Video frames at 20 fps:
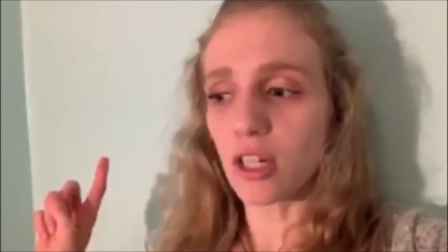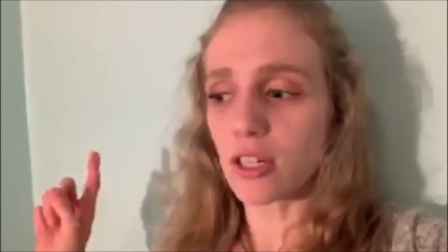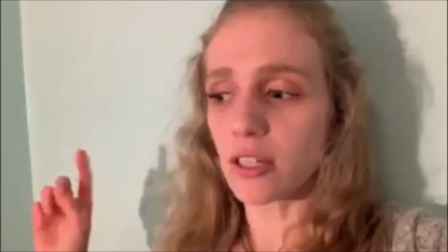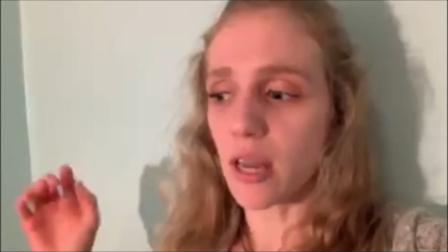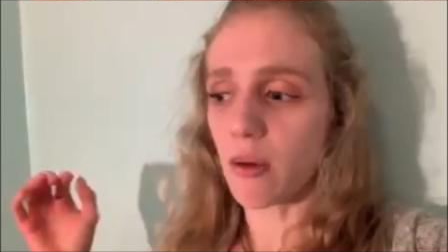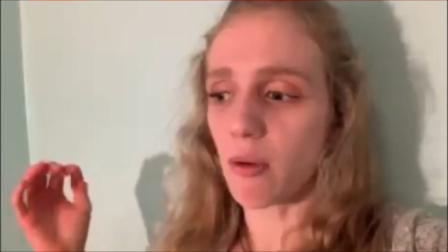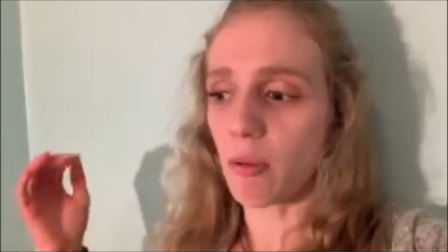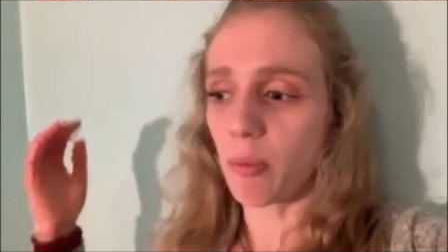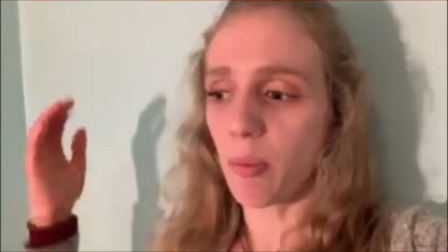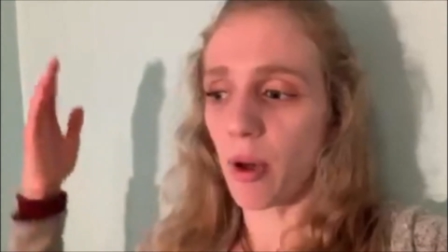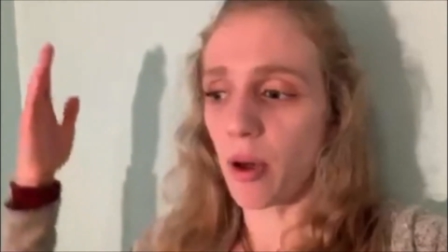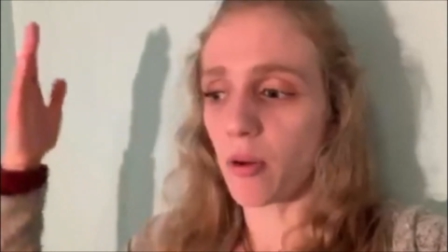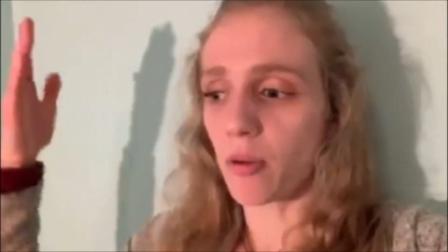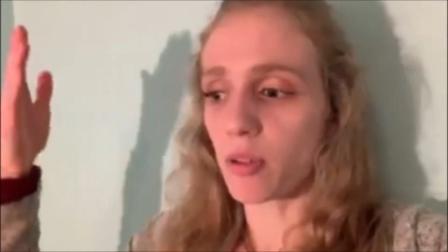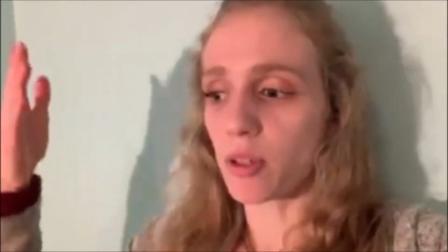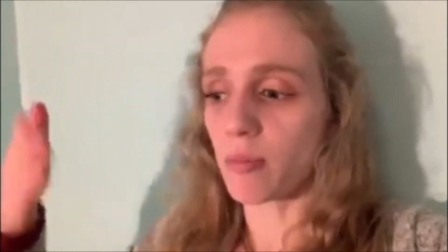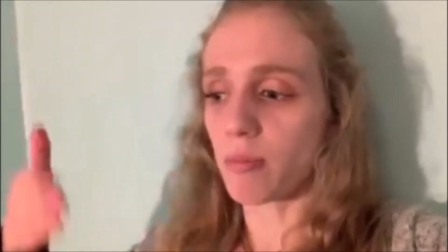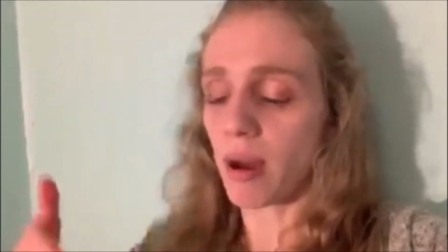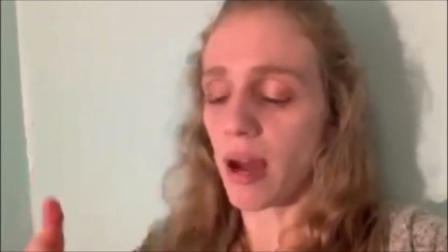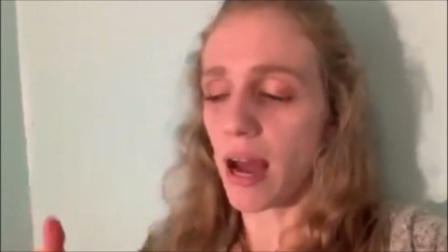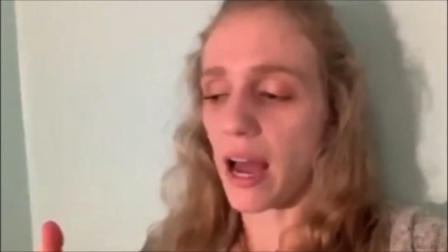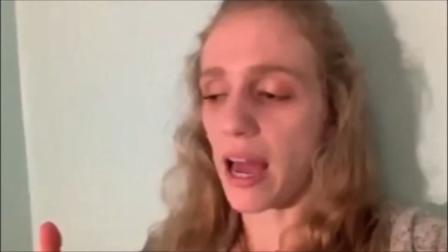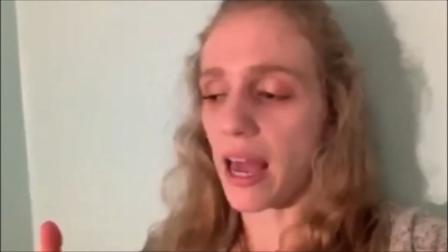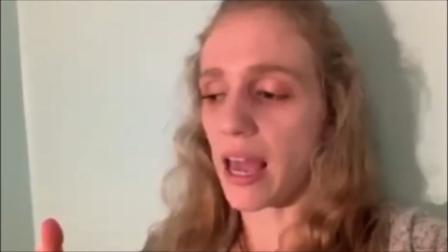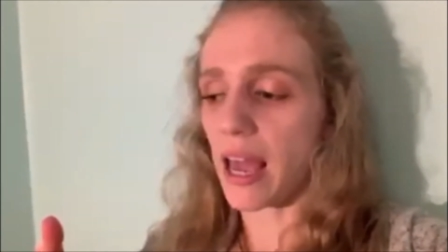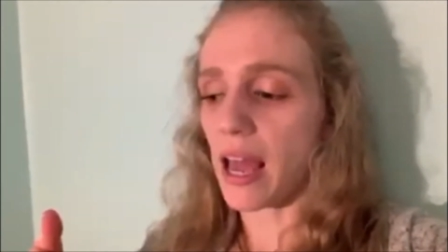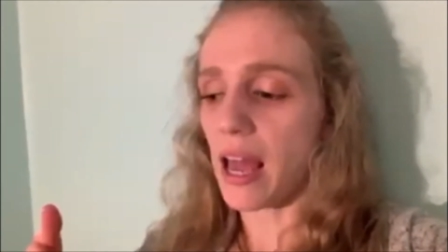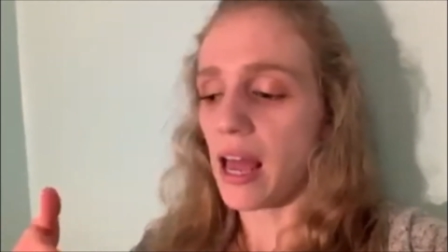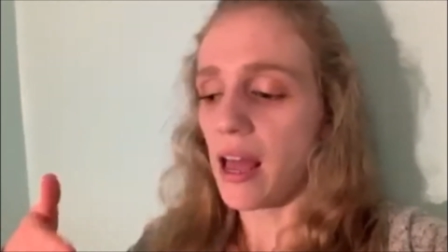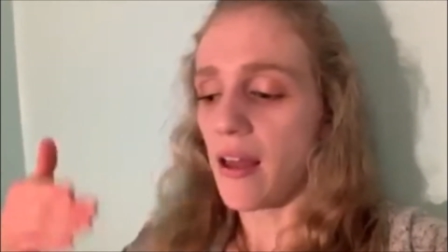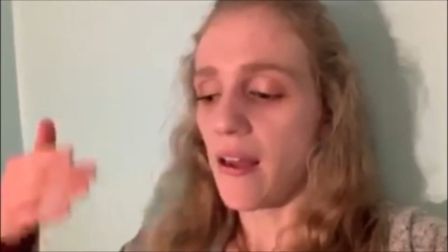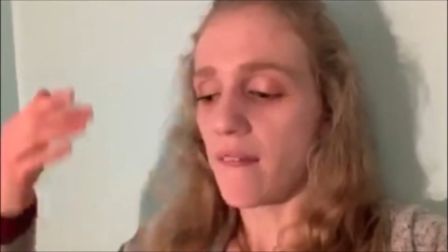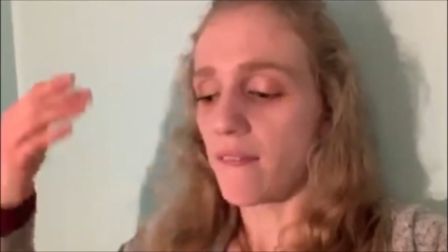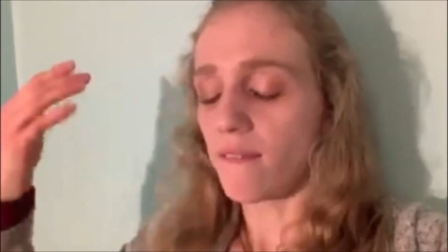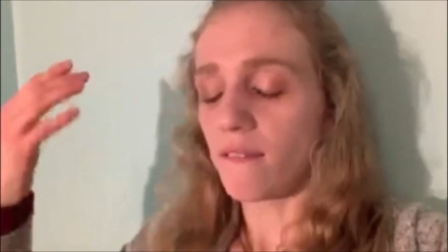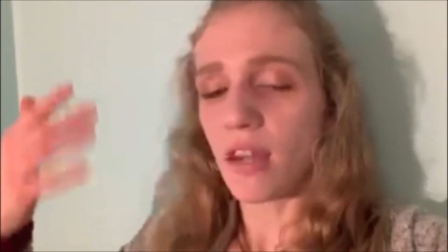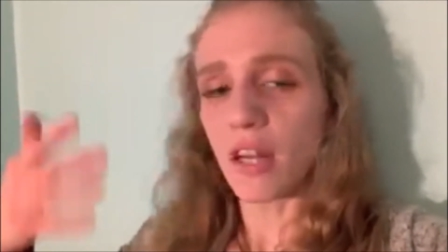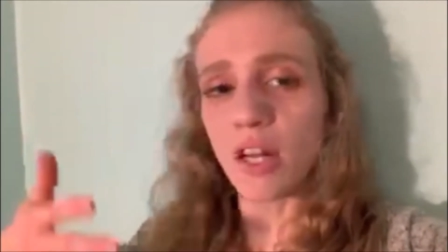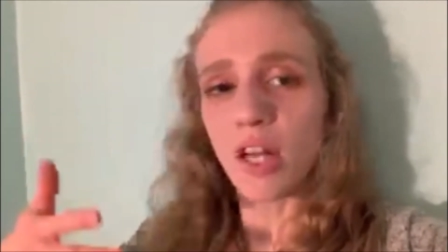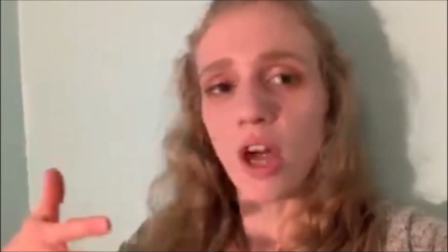because I will post my
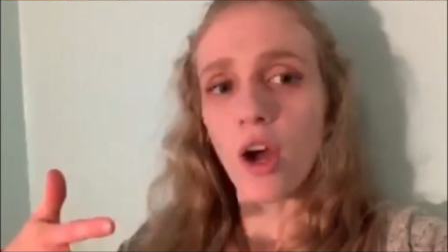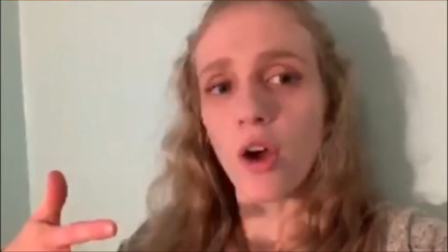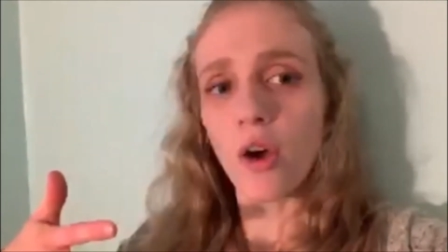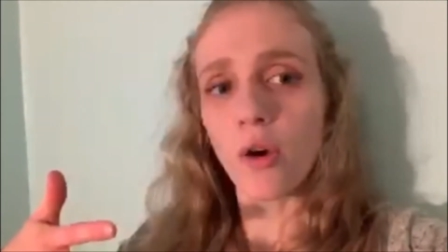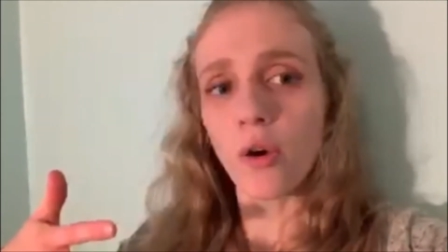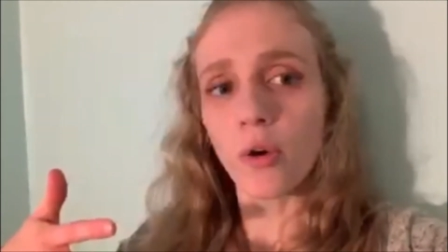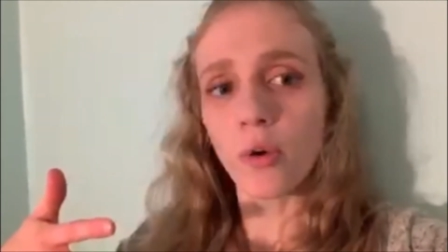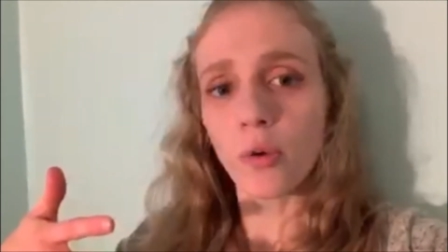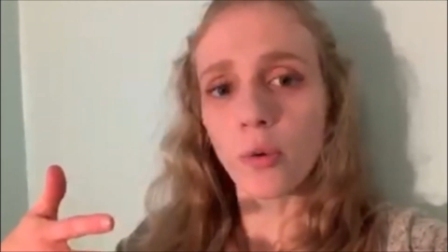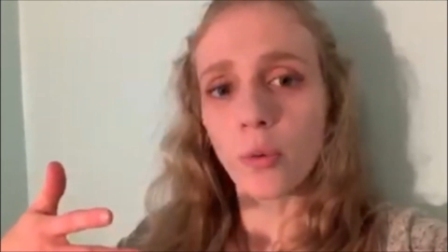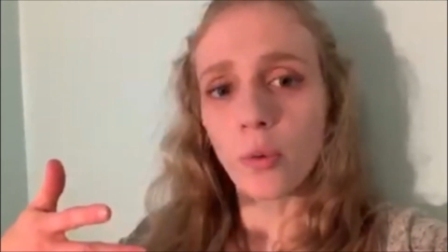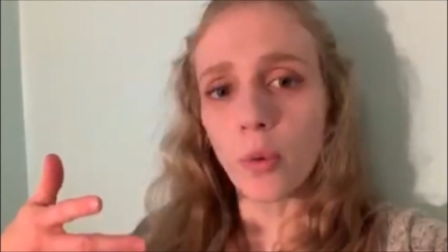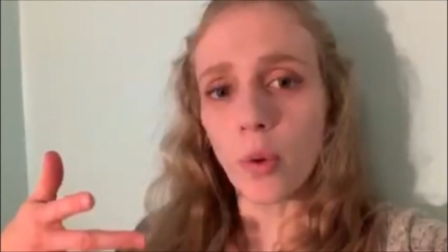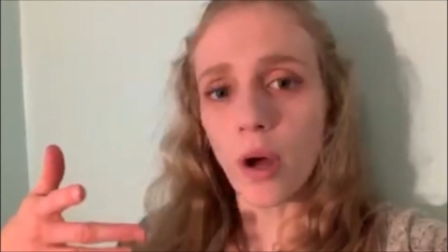video